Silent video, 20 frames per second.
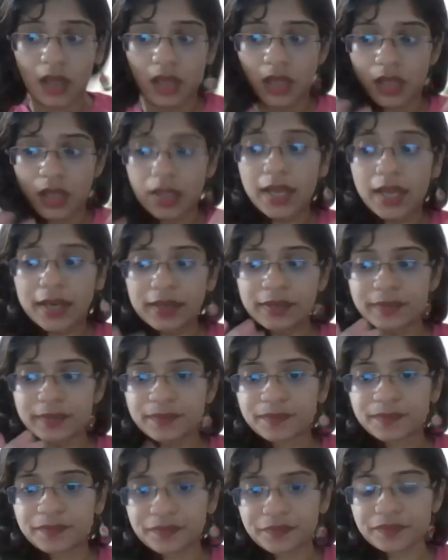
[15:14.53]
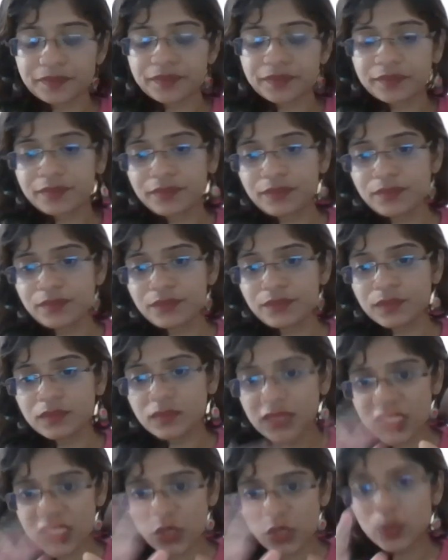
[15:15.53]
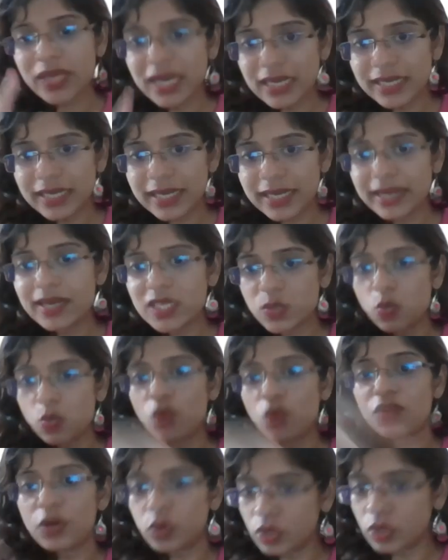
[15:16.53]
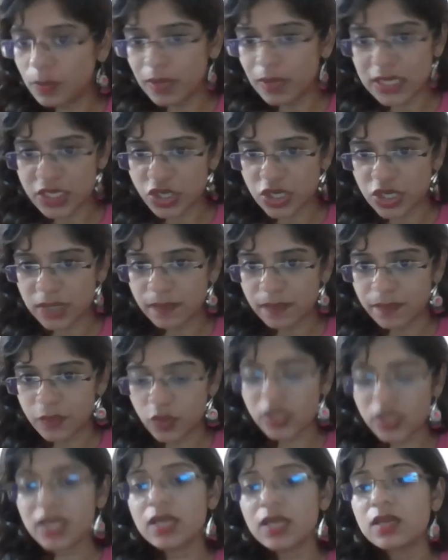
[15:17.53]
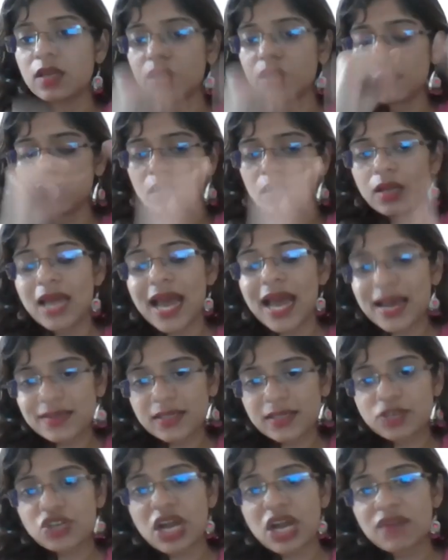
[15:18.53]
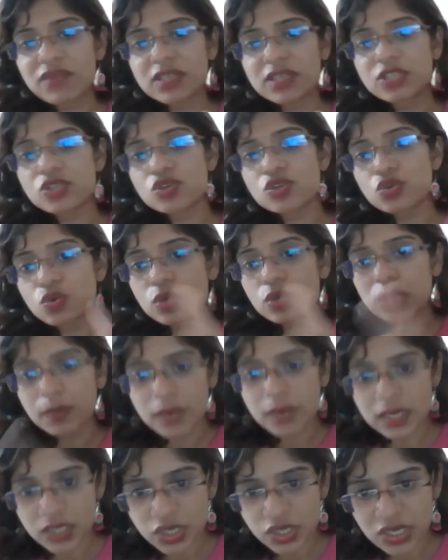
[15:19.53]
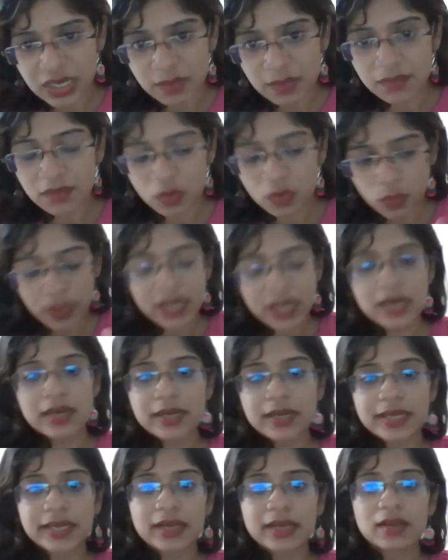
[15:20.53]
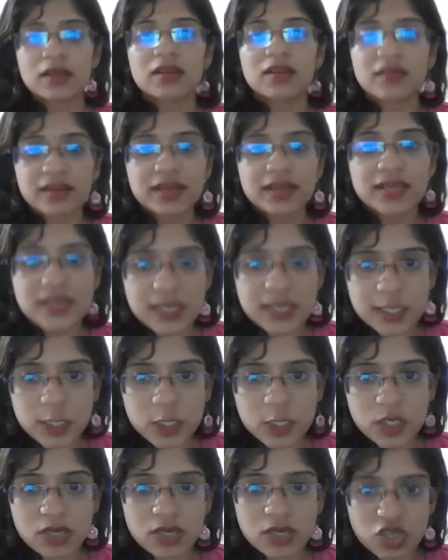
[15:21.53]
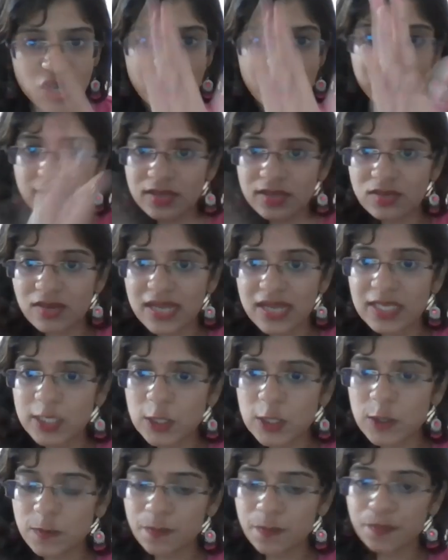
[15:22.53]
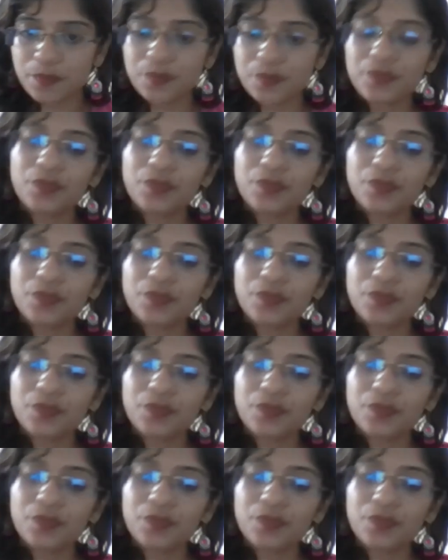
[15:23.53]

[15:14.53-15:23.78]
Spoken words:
Then this VLDL is moved into the bloodstream. Okay, as it travels through the bloodstream, VLDL releases triglycerides.